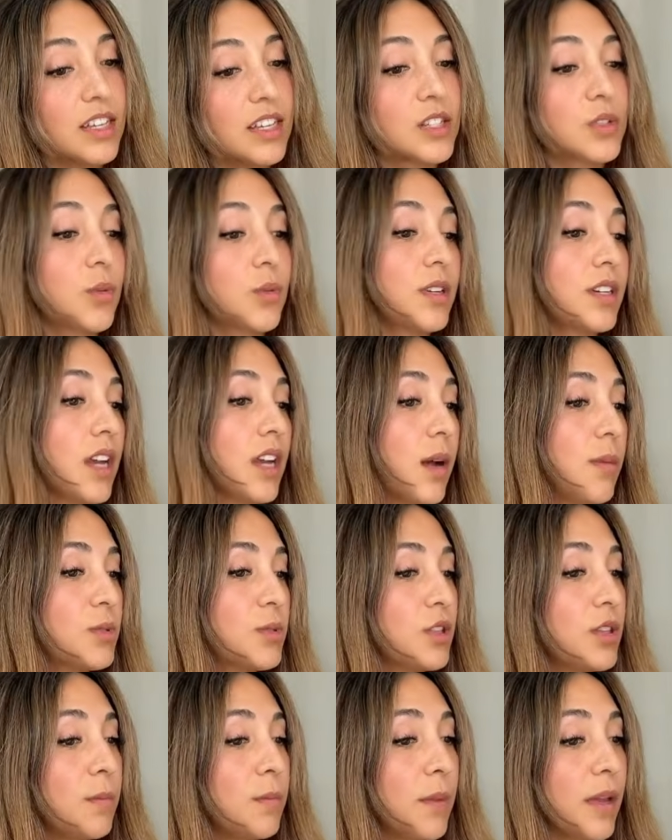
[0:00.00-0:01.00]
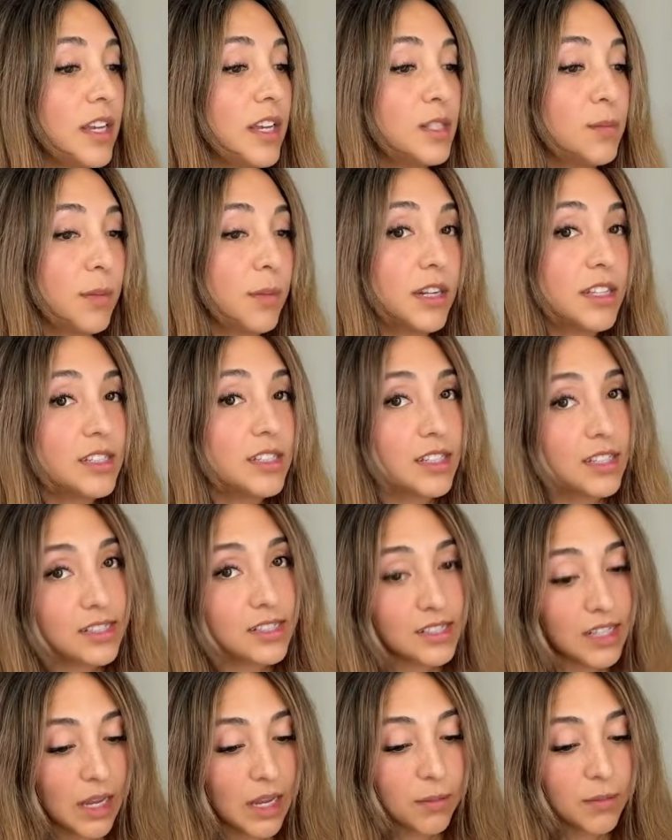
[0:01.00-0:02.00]
This one comes with the base, but it's the
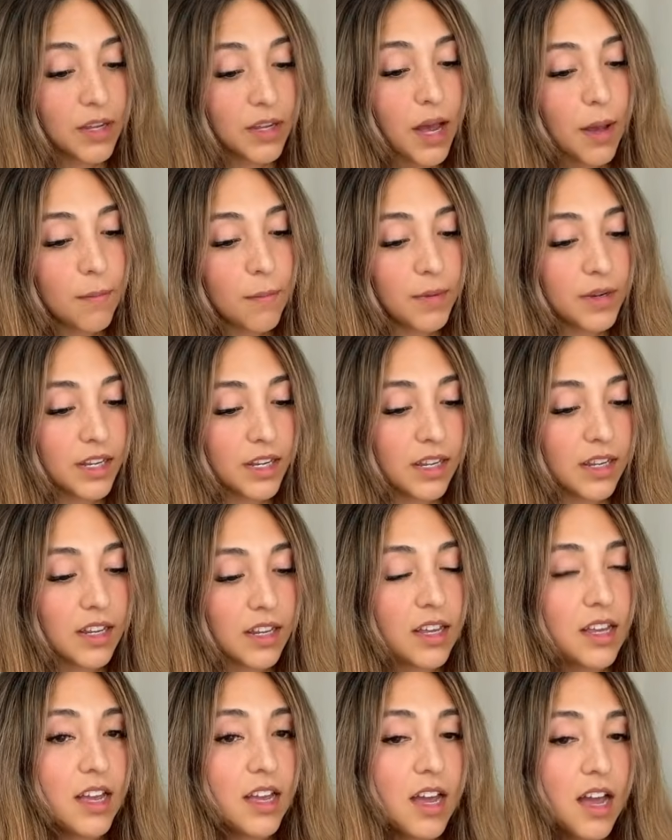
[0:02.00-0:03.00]
same company.